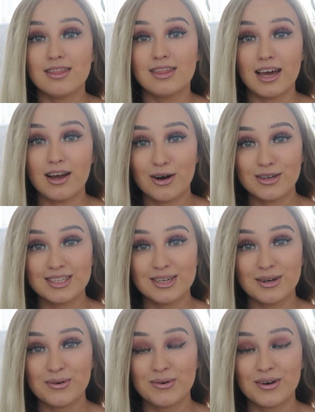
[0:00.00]
they are
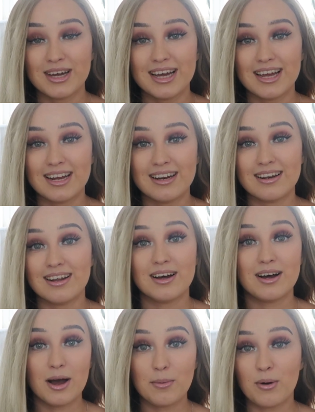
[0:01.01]
still in
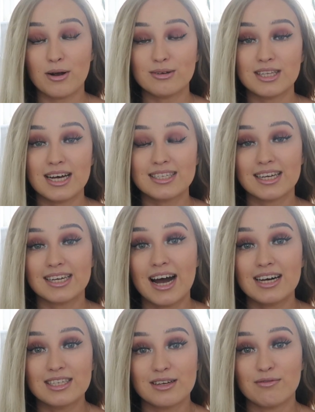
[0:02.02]
a process, I
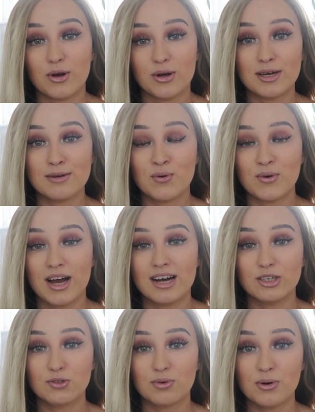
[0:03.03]
guess, of looking more
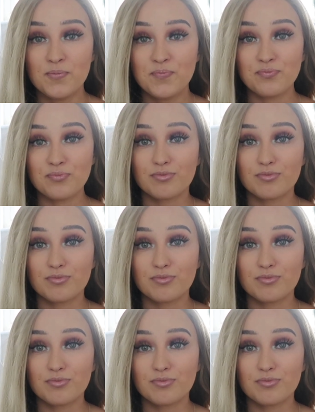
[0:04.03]
natural.